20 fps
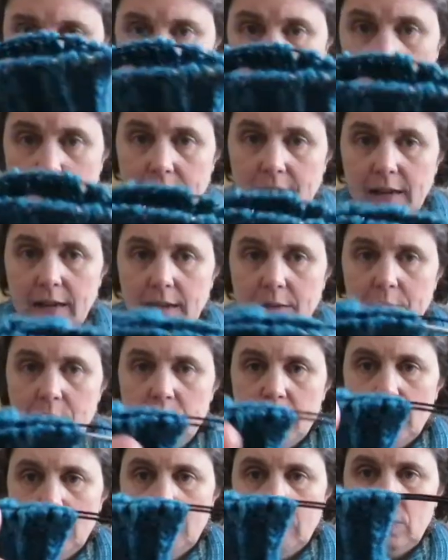Again, I'm
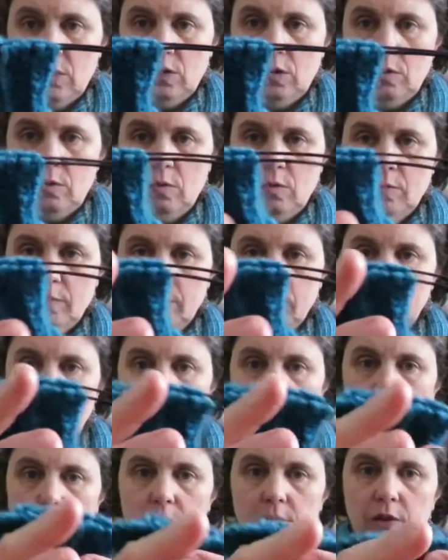using the two
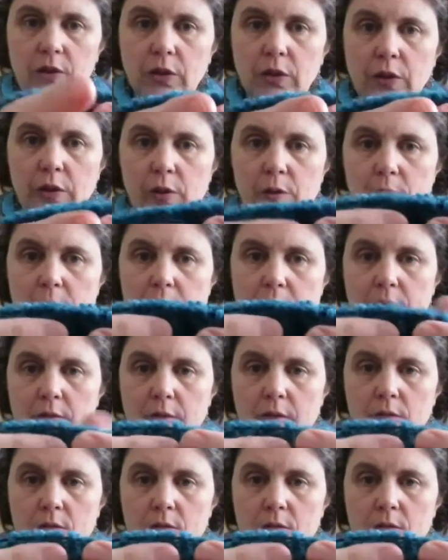circular method